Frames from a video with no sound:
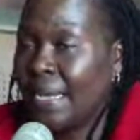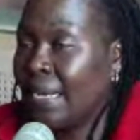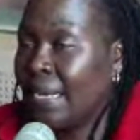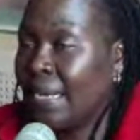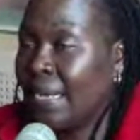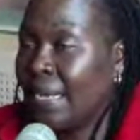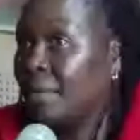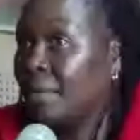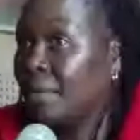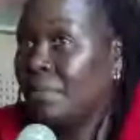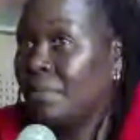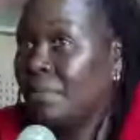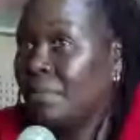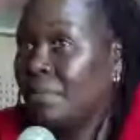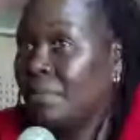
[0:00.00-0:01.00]
Um,
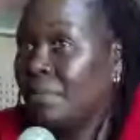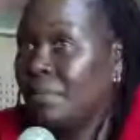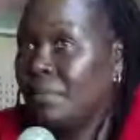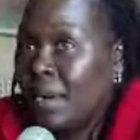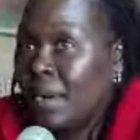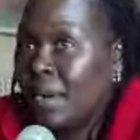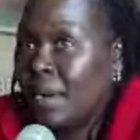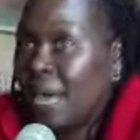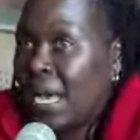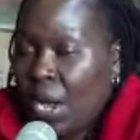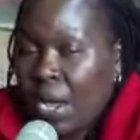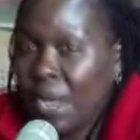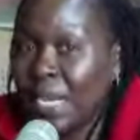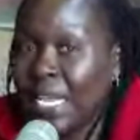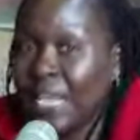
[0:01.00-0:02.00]
I, I, I
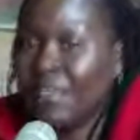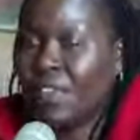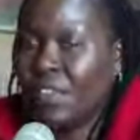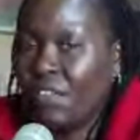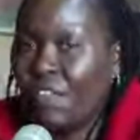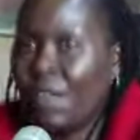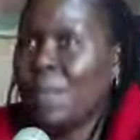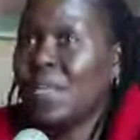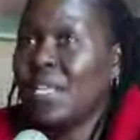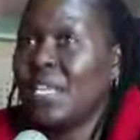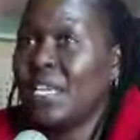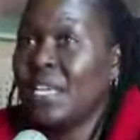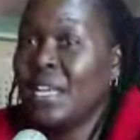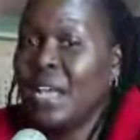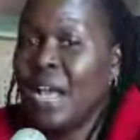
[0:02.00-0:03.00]
really believe in
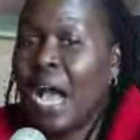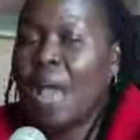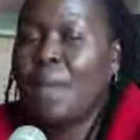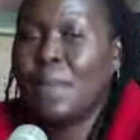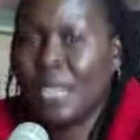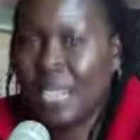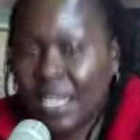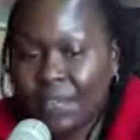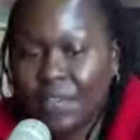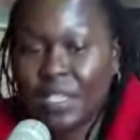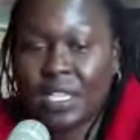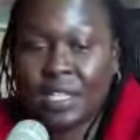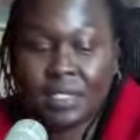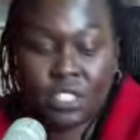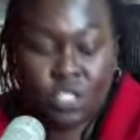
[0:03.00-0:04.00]
family. I believe
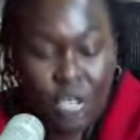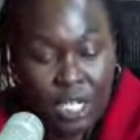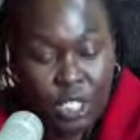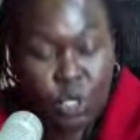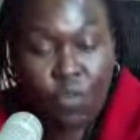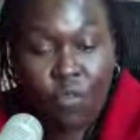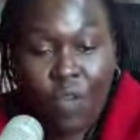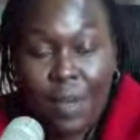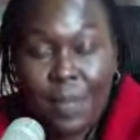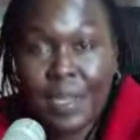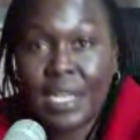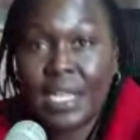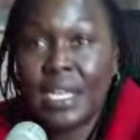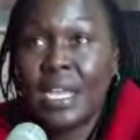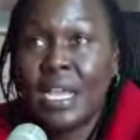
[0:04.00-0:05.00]
in the structure of
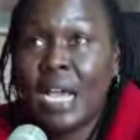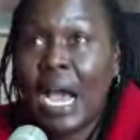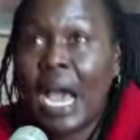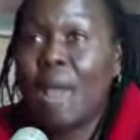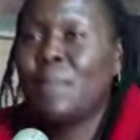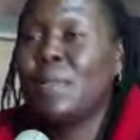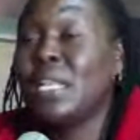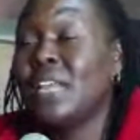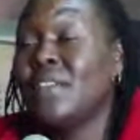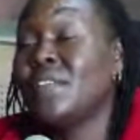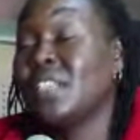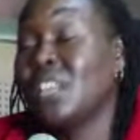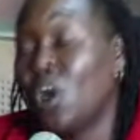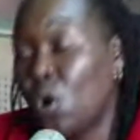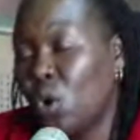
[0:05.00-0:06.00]
family. I
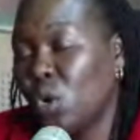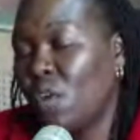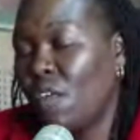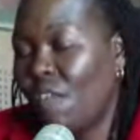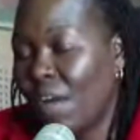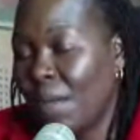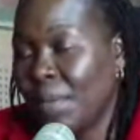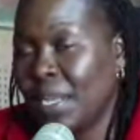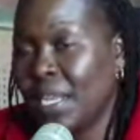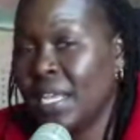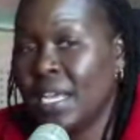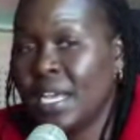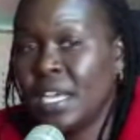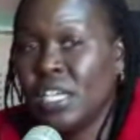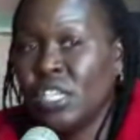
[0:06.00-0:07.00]
believe in the order of
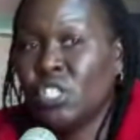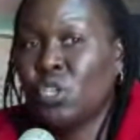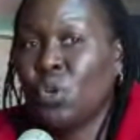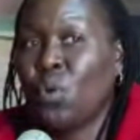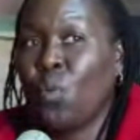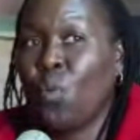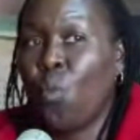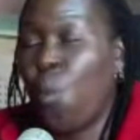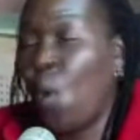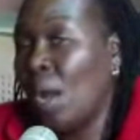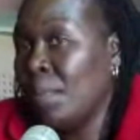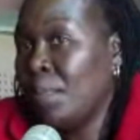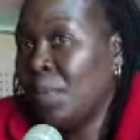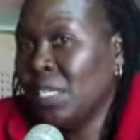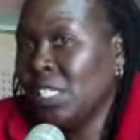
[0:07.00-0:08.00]
family. So
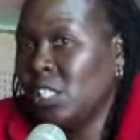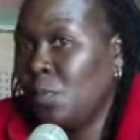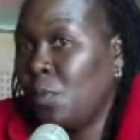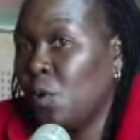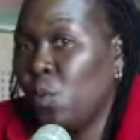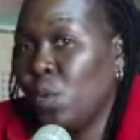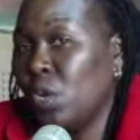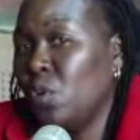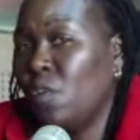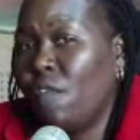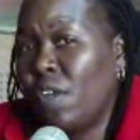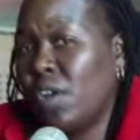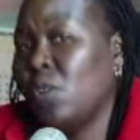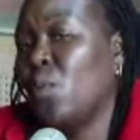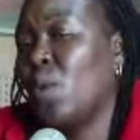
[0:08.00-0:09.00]
one principle we know
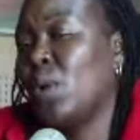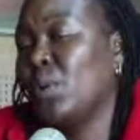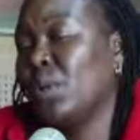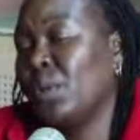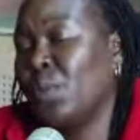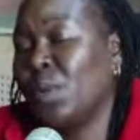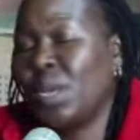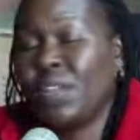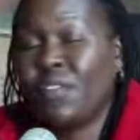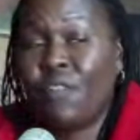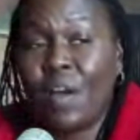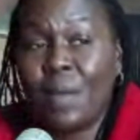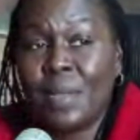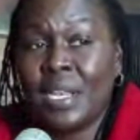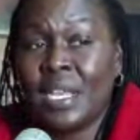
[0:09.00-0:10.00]
very well in
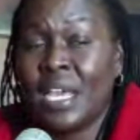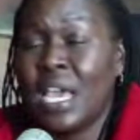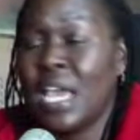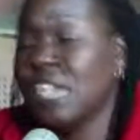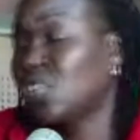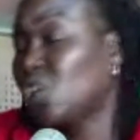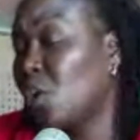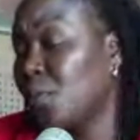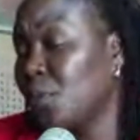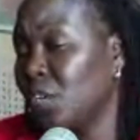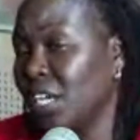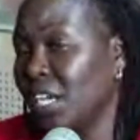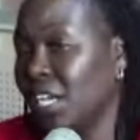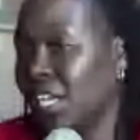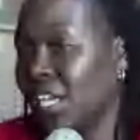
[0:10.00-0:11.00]
family is
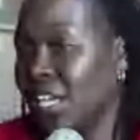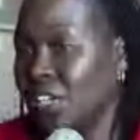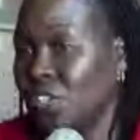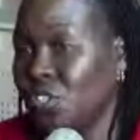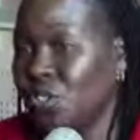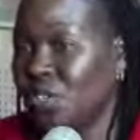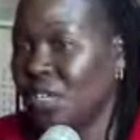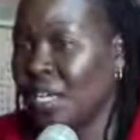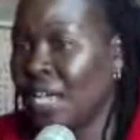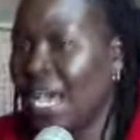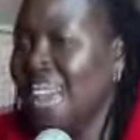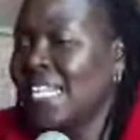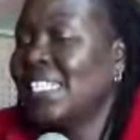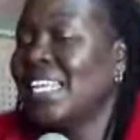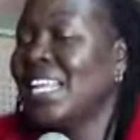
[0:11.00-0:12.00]
communication. Yes.
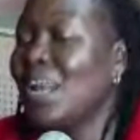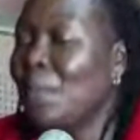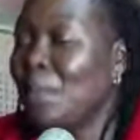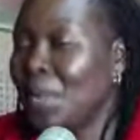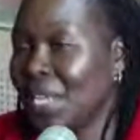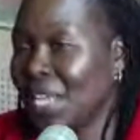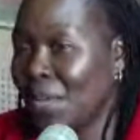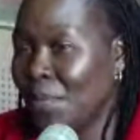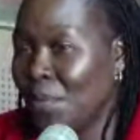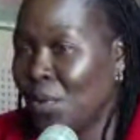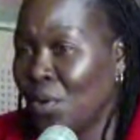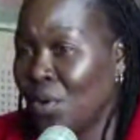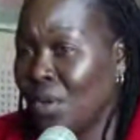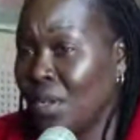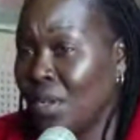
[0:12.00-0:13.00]
And it's still
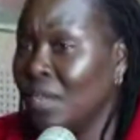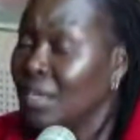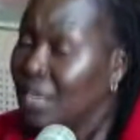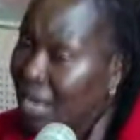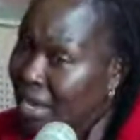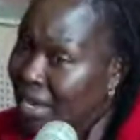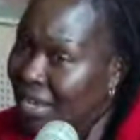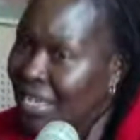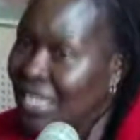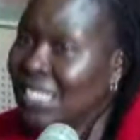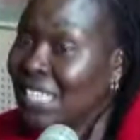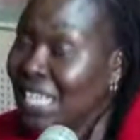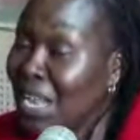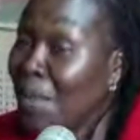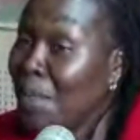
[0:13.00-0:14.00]
applicable. Yeah,
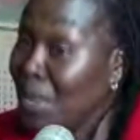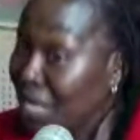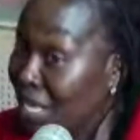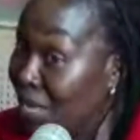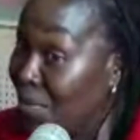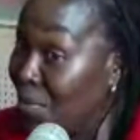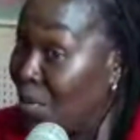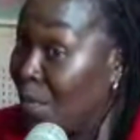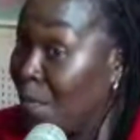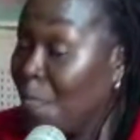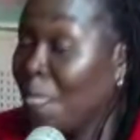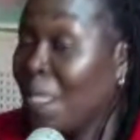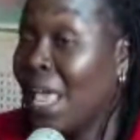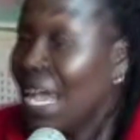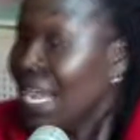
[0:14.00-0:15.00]
it's still applicable.
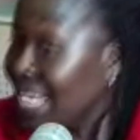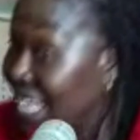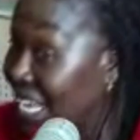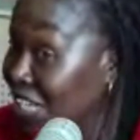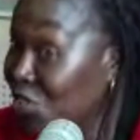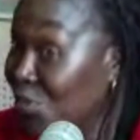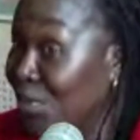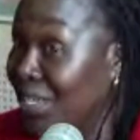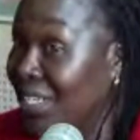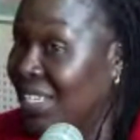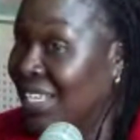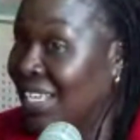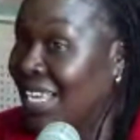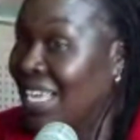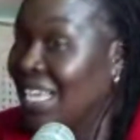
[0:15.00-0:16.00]
Engagement
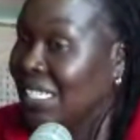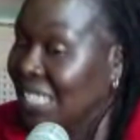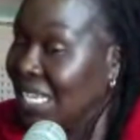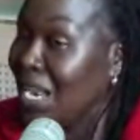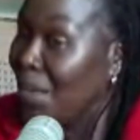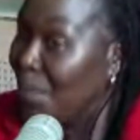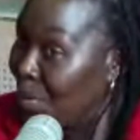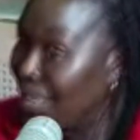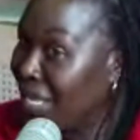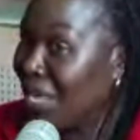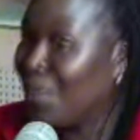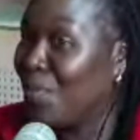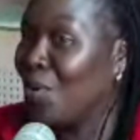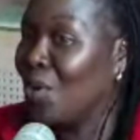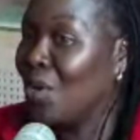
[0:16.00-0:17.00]
is still
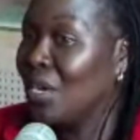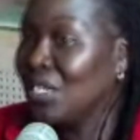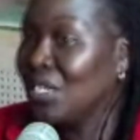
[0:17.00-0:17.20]
applicable.